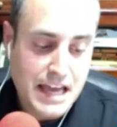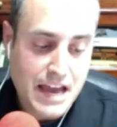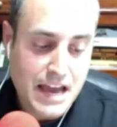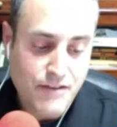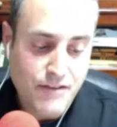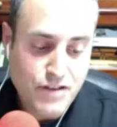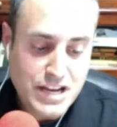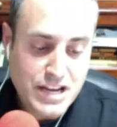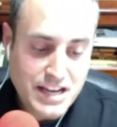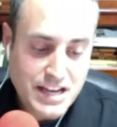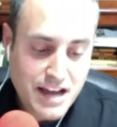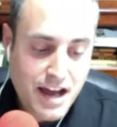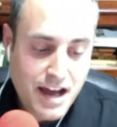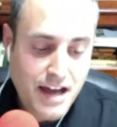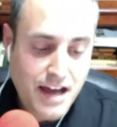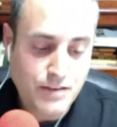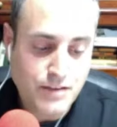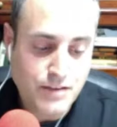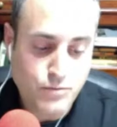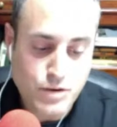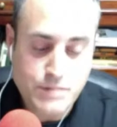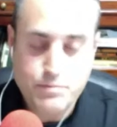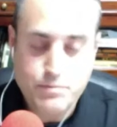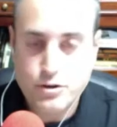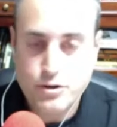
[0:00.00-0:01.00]
Every
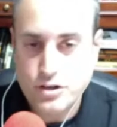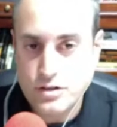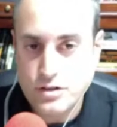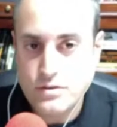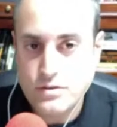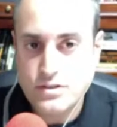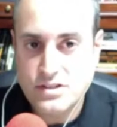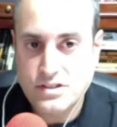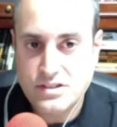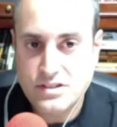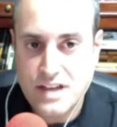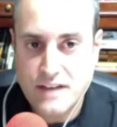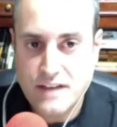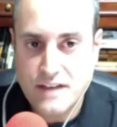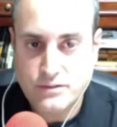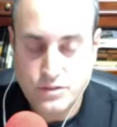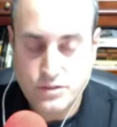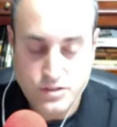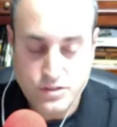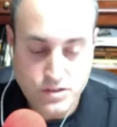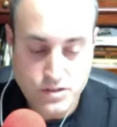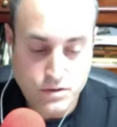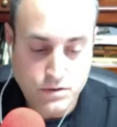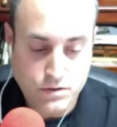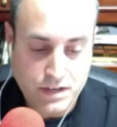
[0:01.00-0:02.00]
kind reproduces after
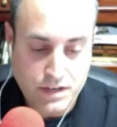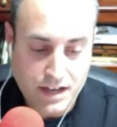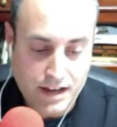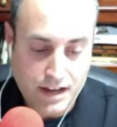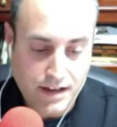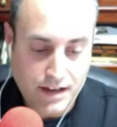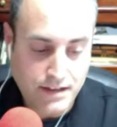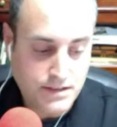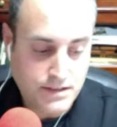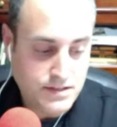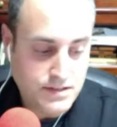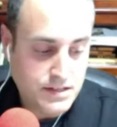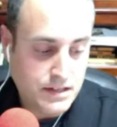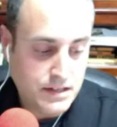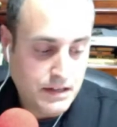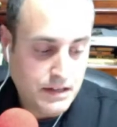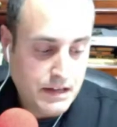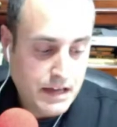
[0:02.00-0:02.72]
its own kind.